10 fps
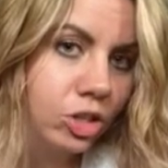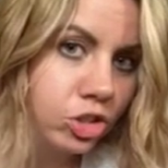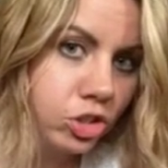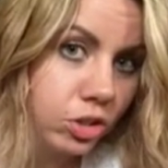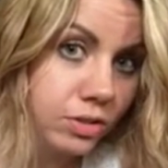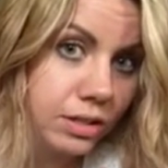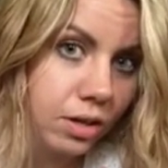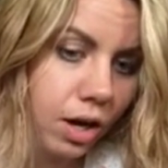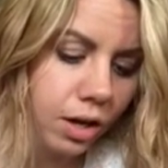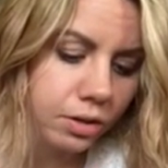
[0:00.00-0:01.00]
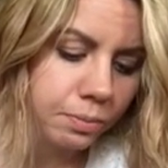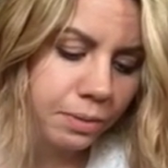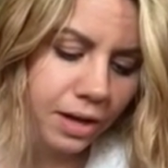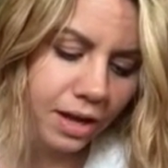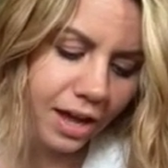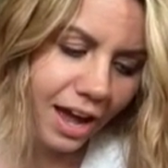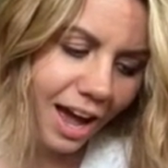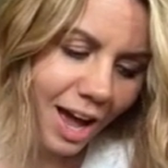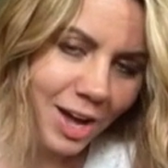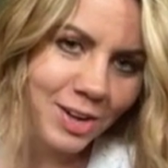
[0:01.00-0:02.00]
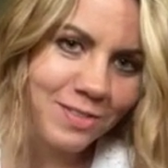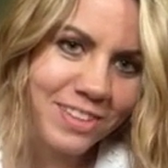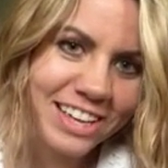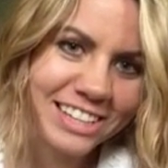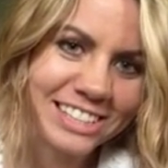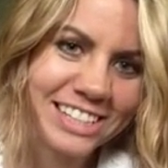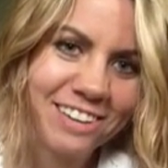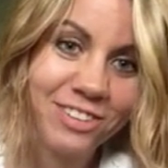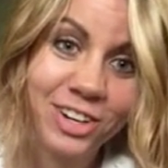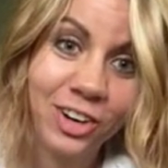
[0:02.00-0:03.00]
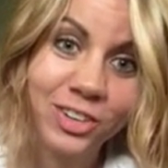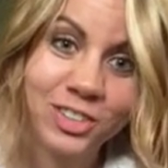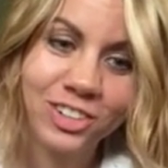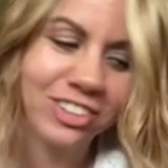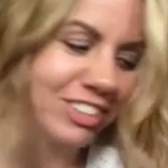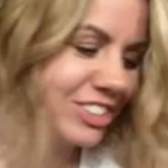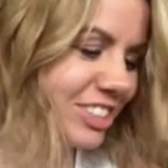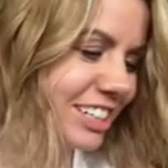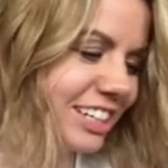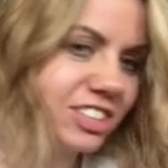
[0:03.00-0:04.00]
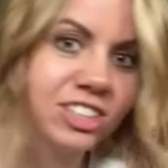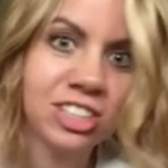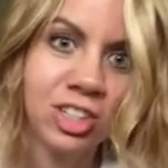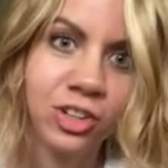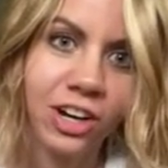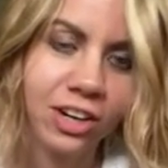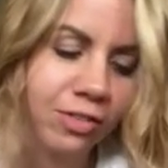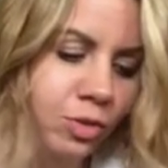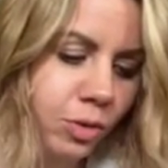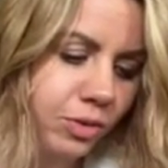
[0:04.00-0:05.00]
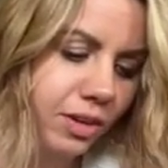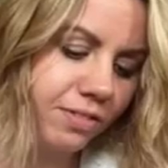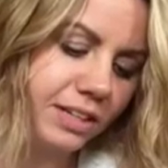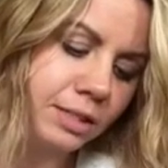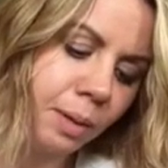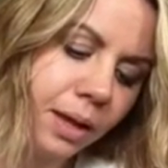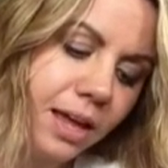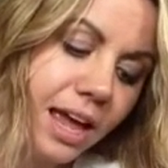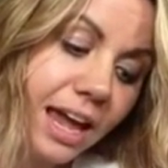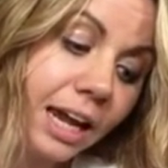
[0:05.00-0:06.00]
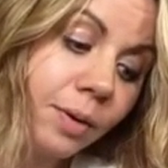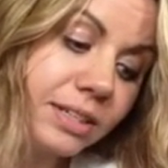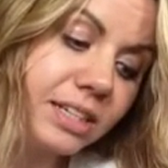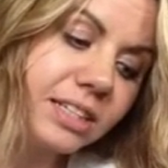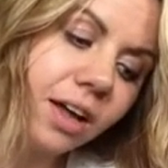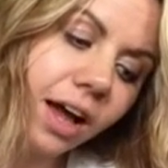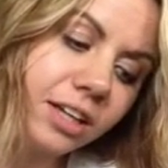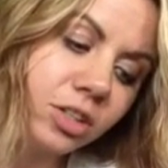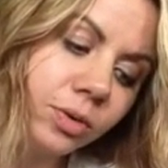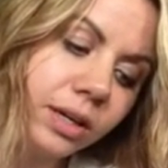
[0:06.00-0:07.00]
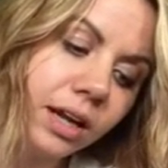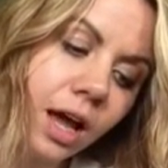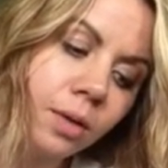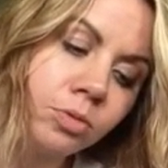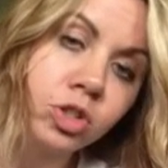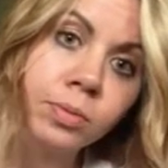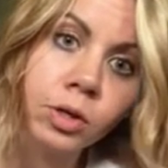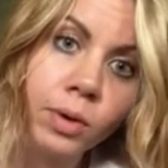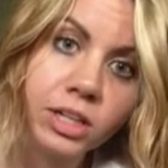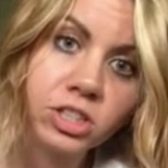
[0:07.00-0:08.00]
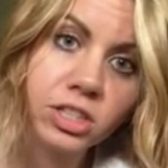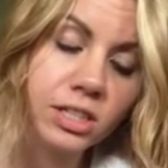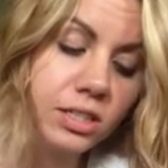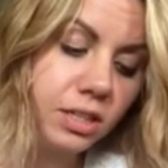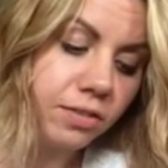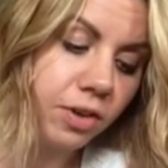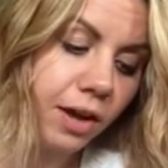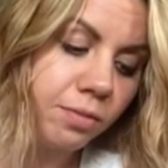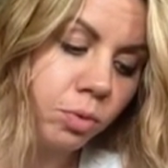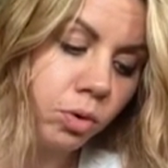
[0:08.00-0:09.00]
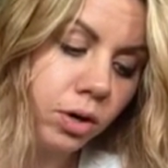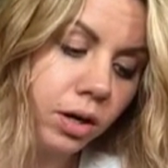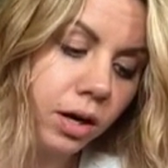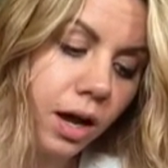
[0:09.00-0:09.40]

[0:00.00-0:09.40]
Shh, don't tell Autumn. If you don't know who she is, she's the creator of the 21 Day Fix. But anyways, that's how I do it. Shoot me questions if you have more.